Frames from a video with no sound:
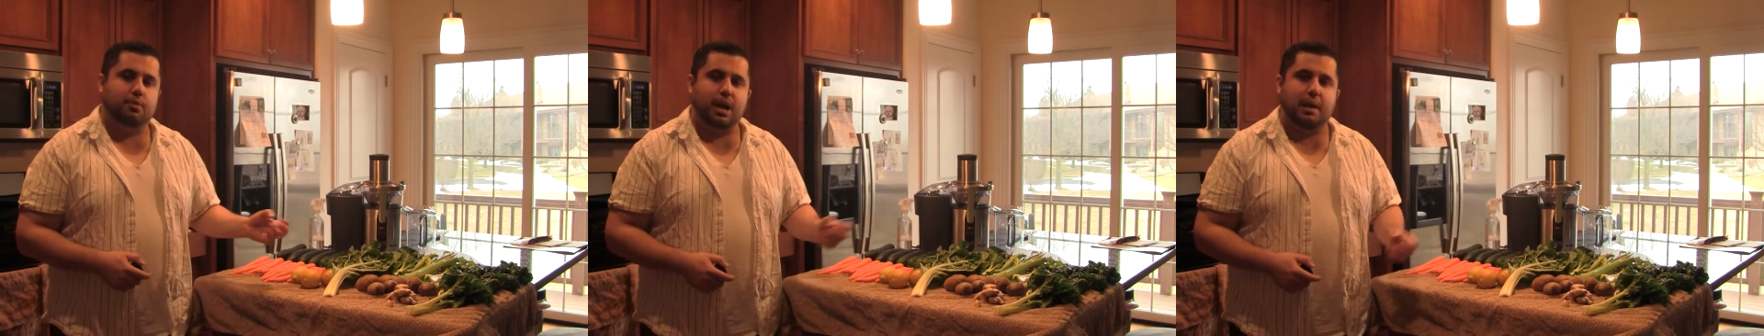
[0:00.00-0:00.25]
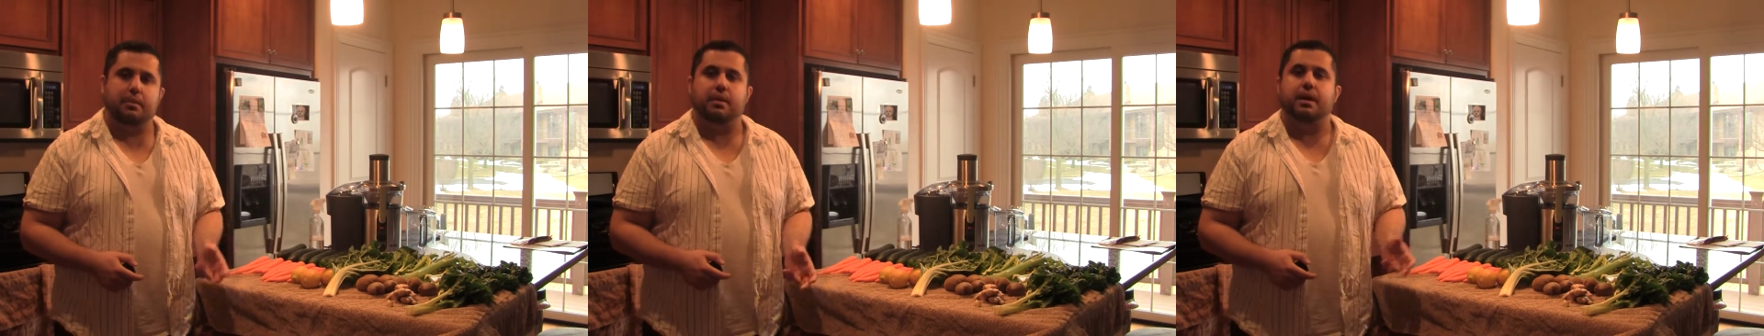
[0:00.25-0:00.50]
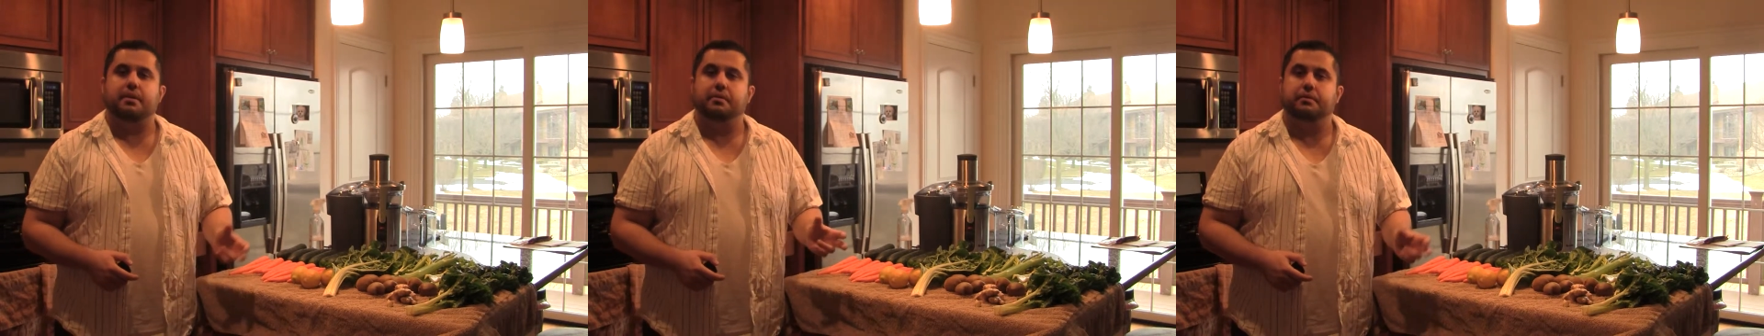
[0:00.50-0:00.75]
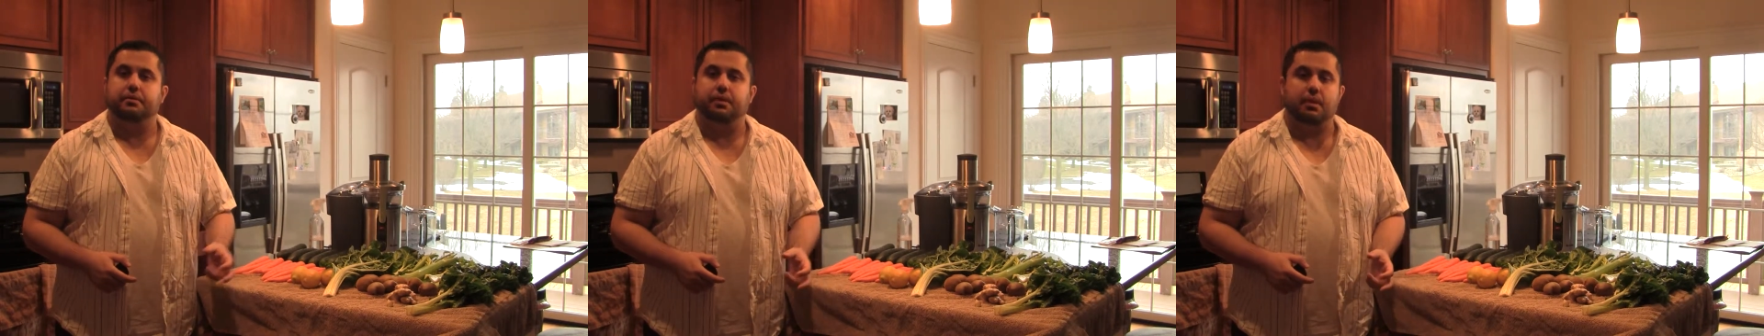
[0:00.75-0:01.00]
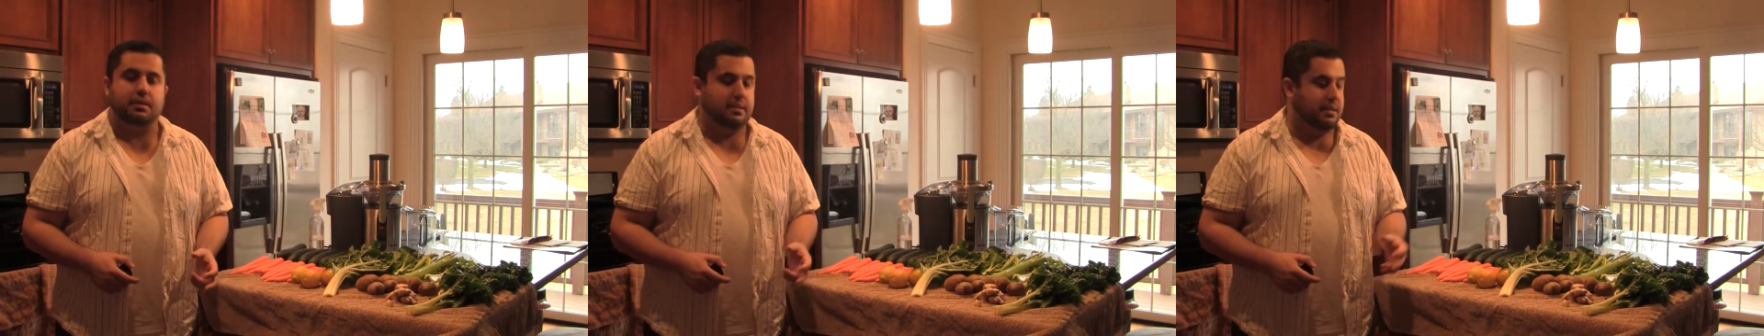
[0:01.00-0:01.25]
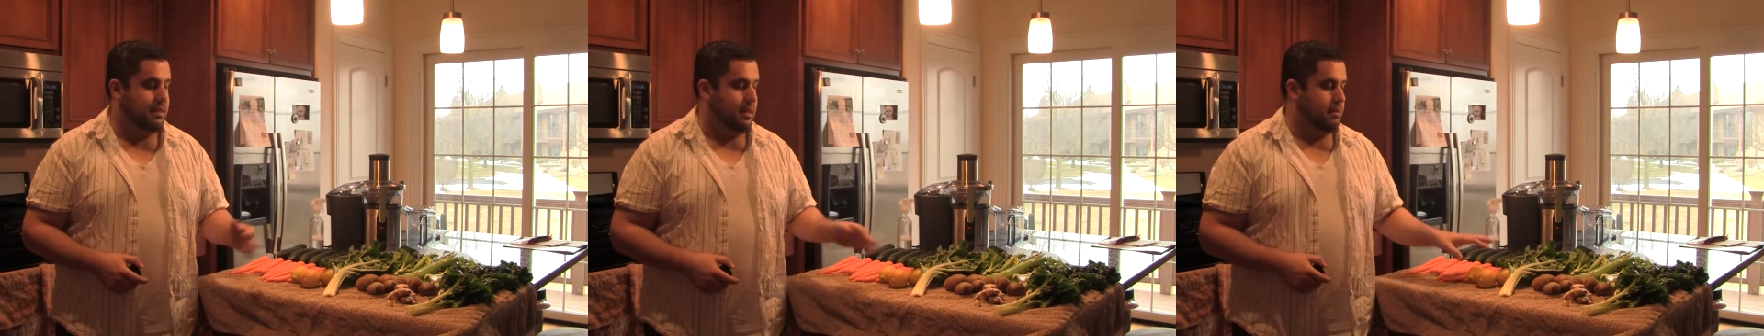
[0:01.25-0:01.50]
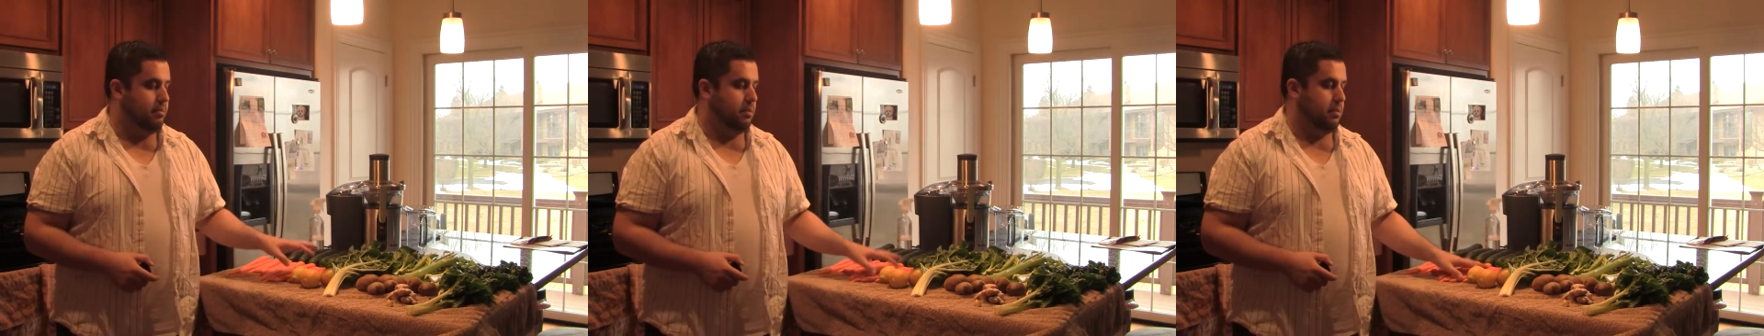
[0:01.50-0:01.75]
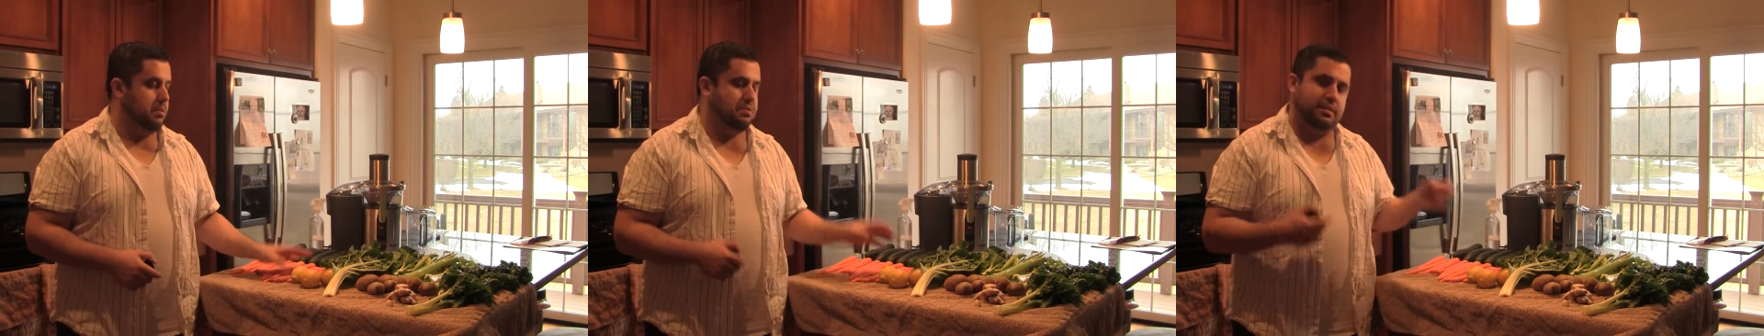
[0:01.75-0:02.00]
grab a lot of the dirt that's on the
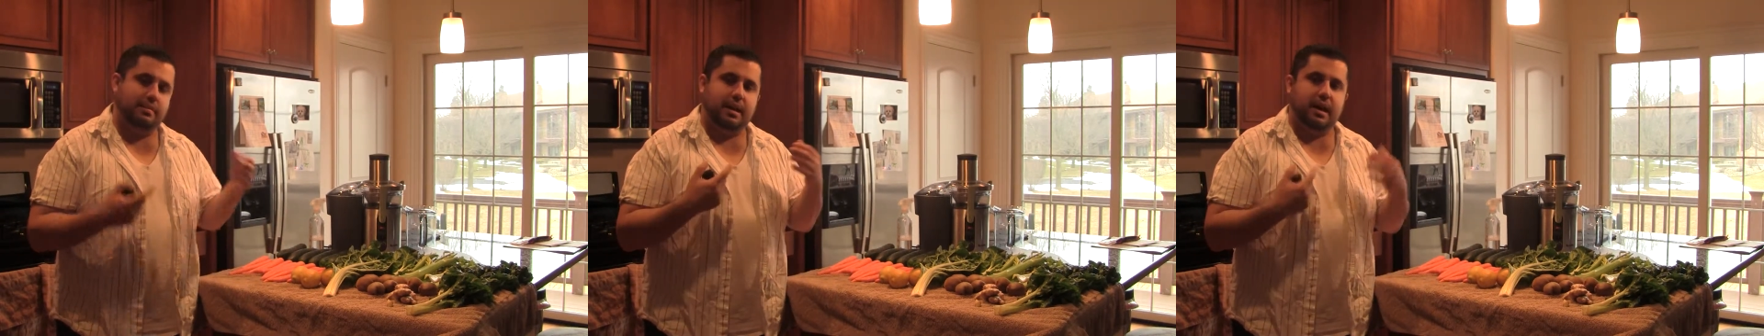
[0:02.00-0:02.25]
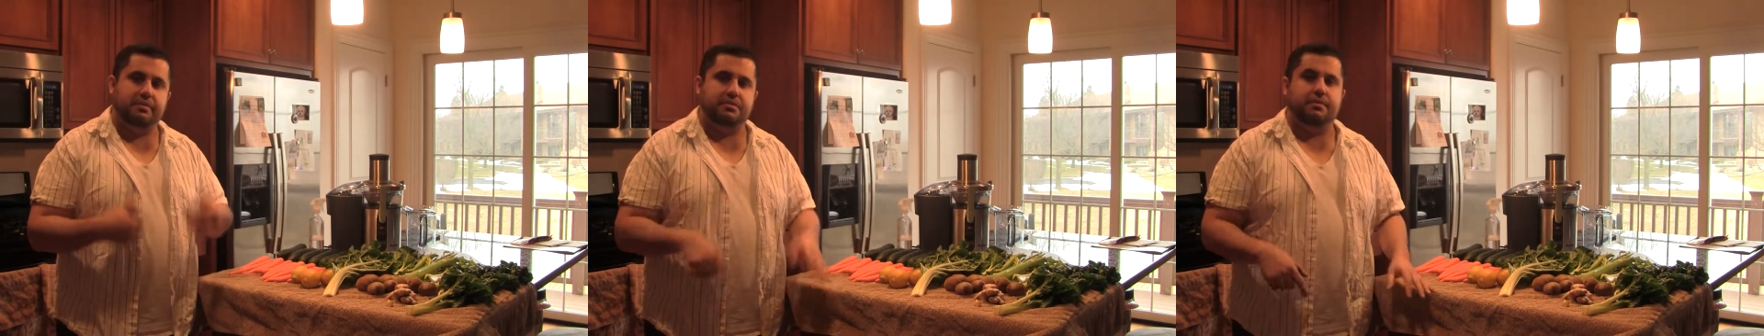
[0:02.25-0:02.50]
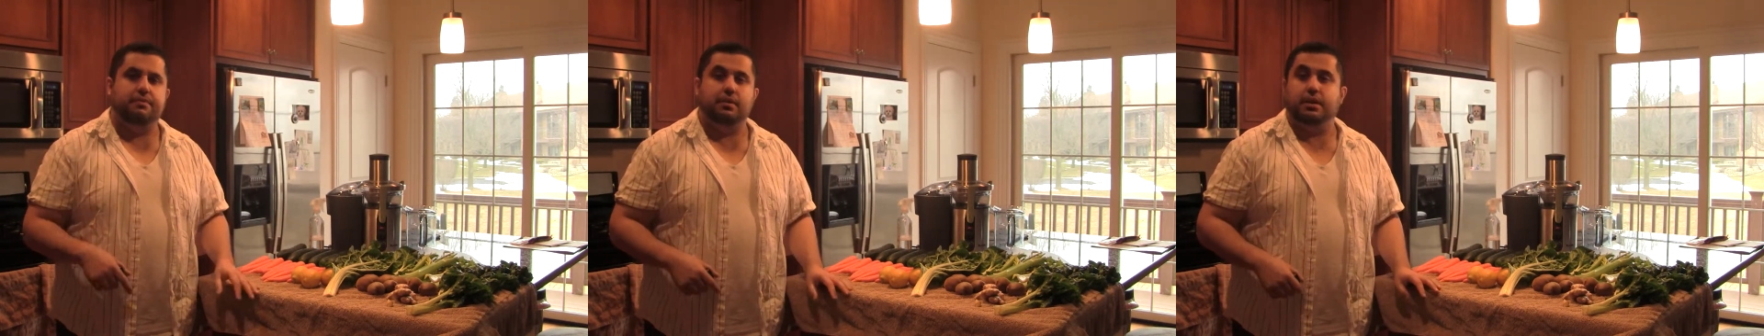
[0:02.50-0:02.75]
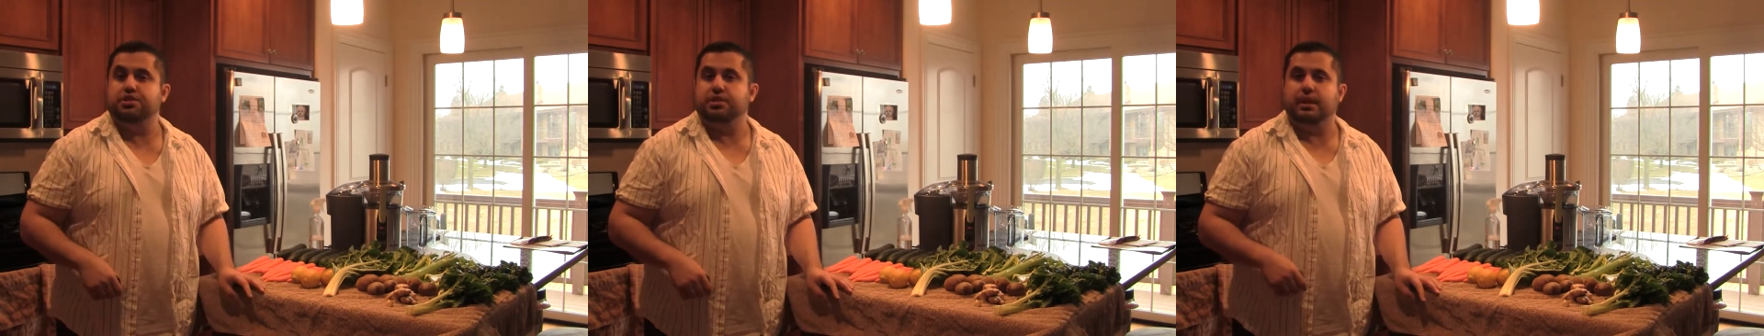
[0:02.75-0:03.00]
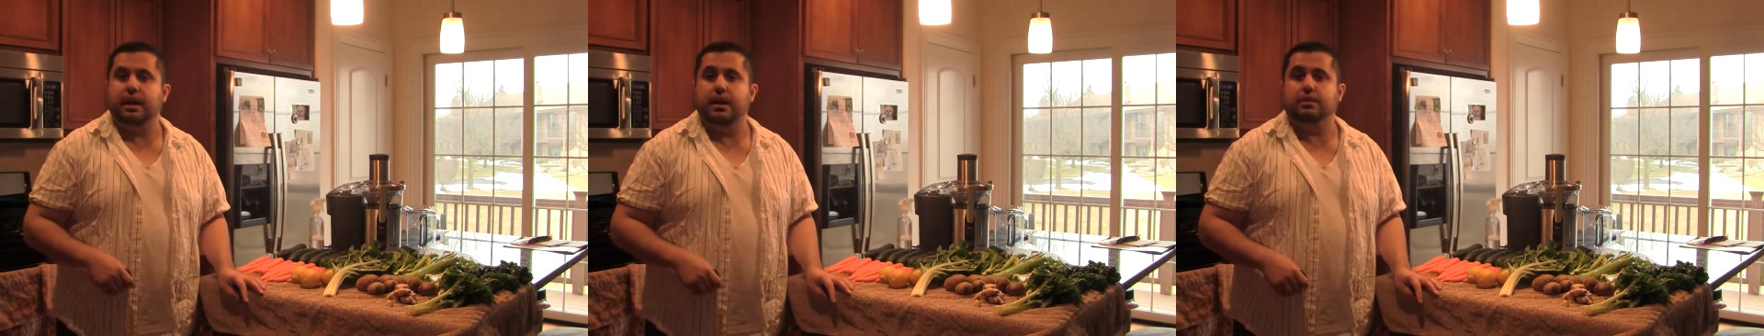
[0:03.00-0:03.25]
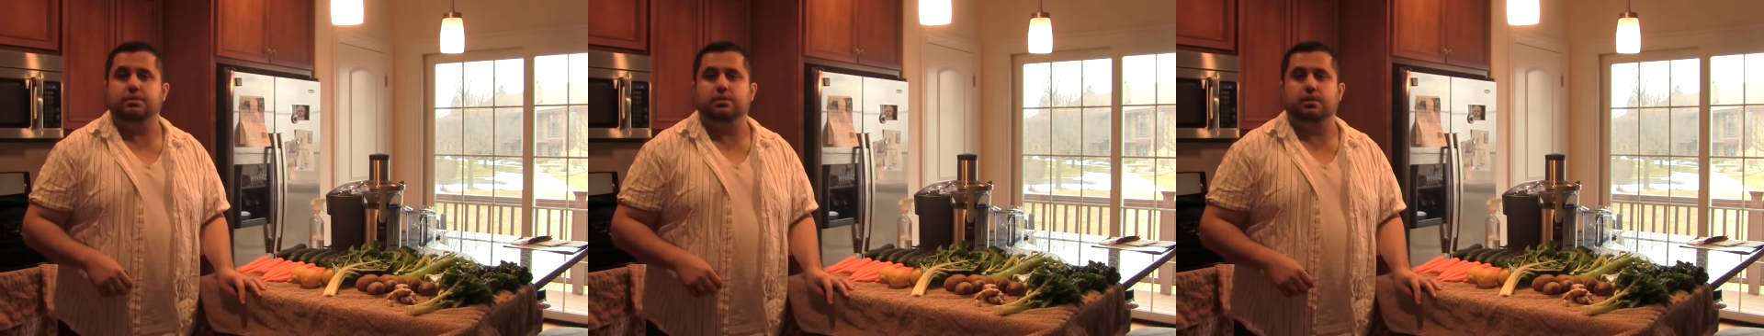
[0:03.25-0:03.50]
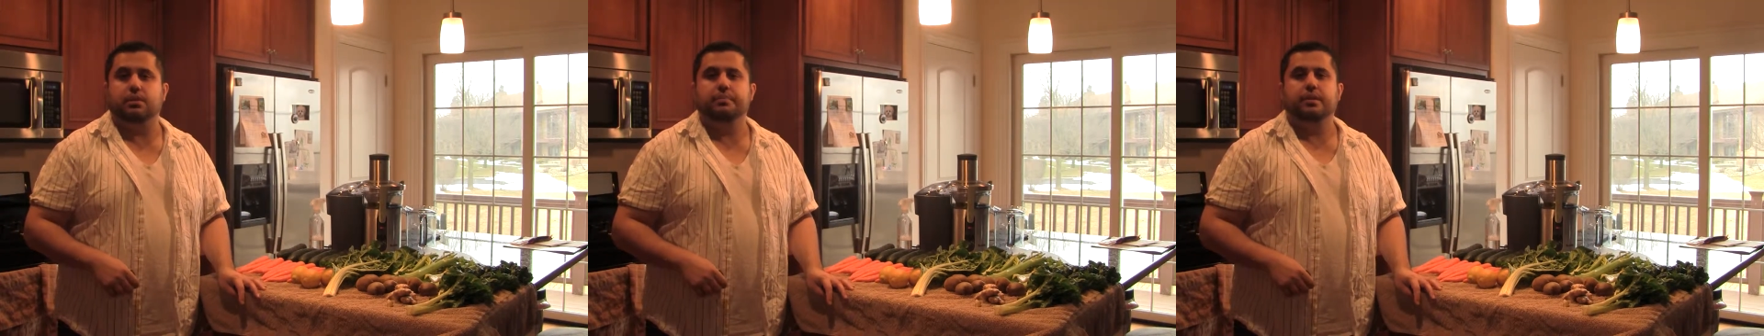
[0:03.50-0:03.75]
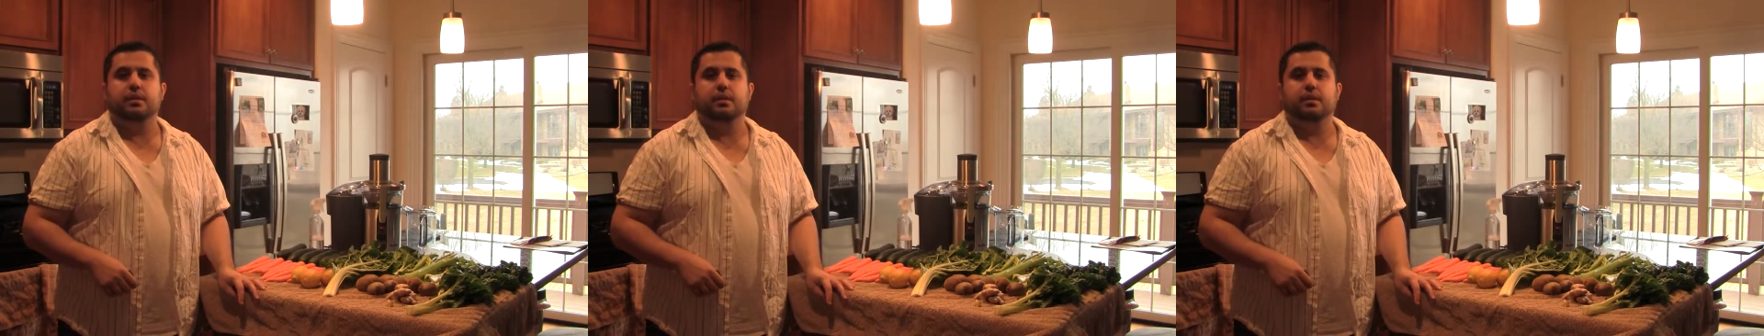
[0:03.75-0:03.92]
produce and obviously flush it out. So